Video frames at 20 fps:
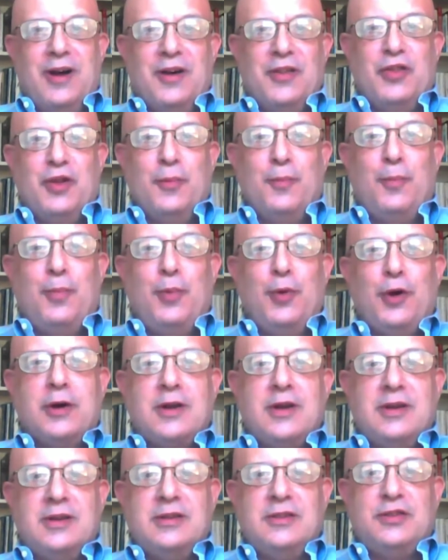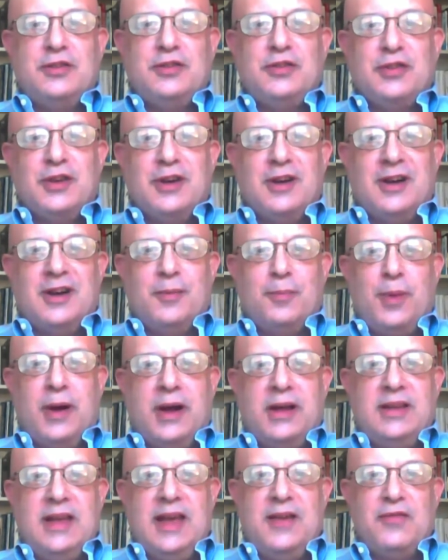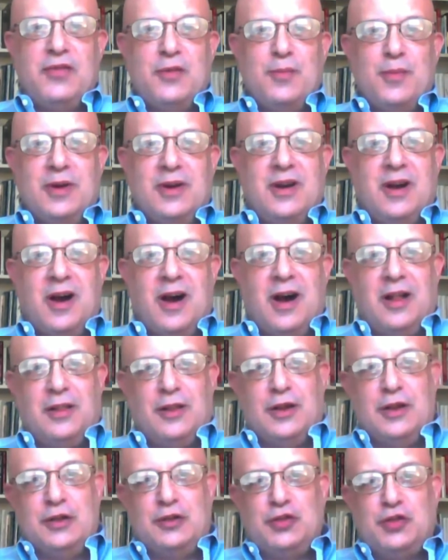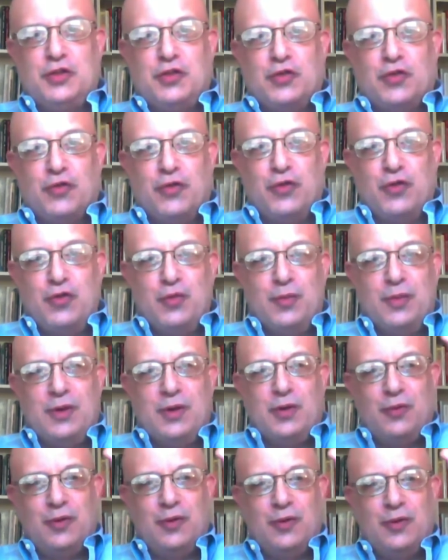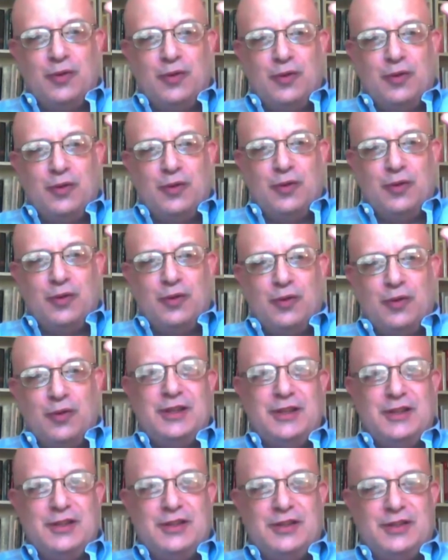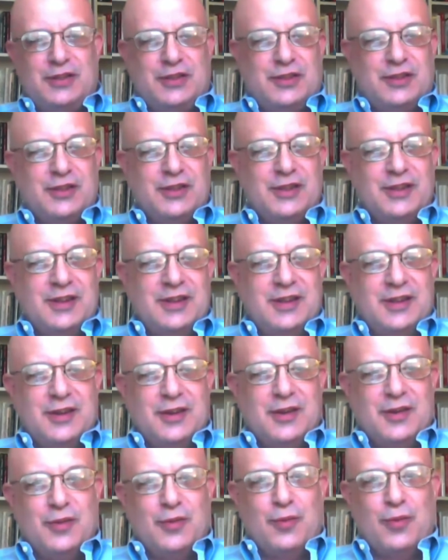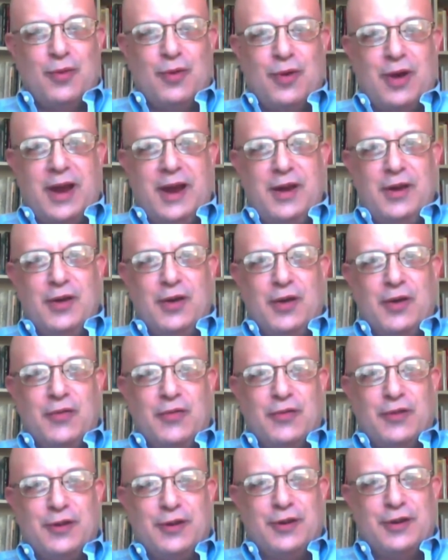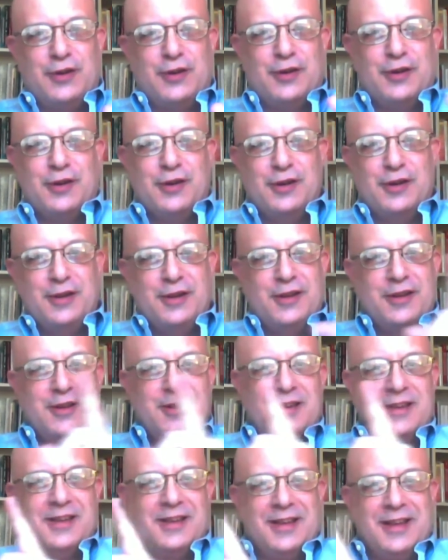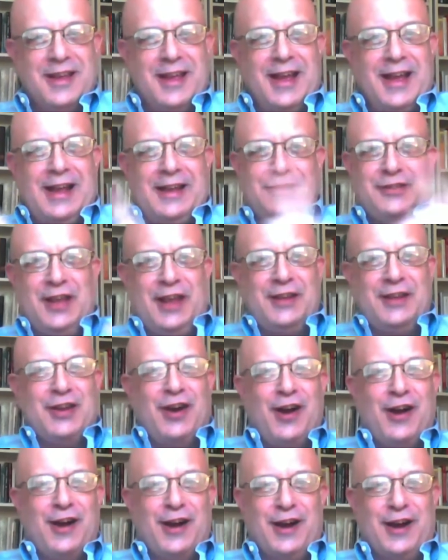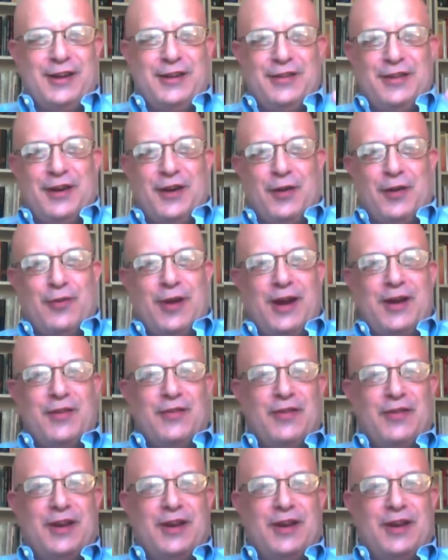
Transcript: the book is by David McCullough. It's Truman, which is right over. Yeah, it's hard. Right over here. It's